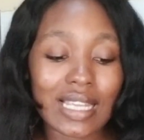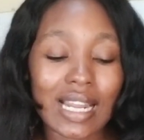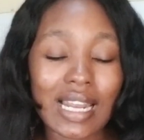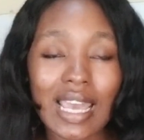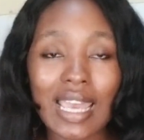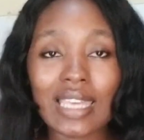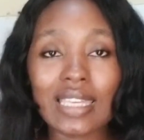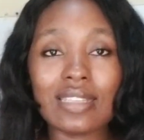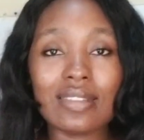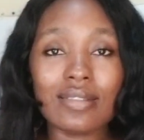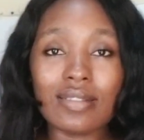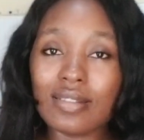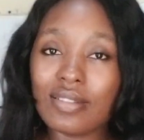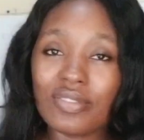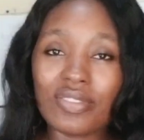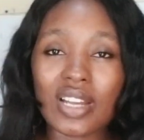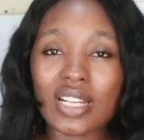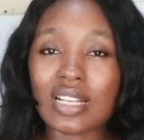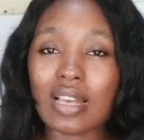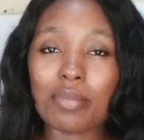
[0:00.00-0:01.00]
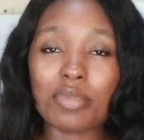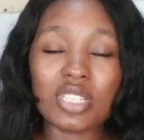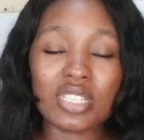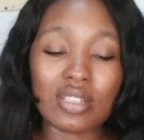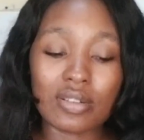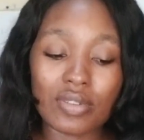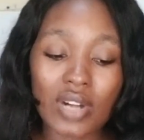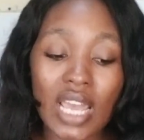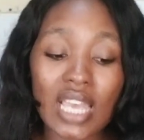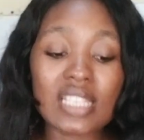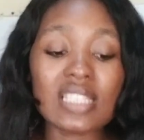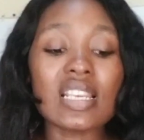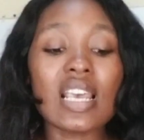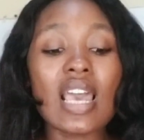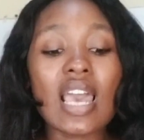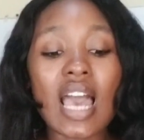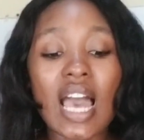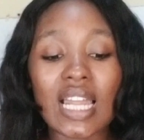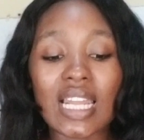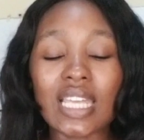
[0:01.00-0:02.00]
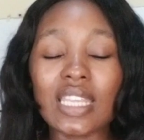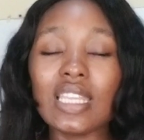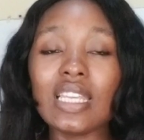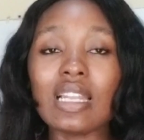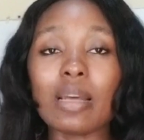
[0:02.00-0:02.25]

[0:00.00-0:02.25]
I like fried cabbage and rice, and I think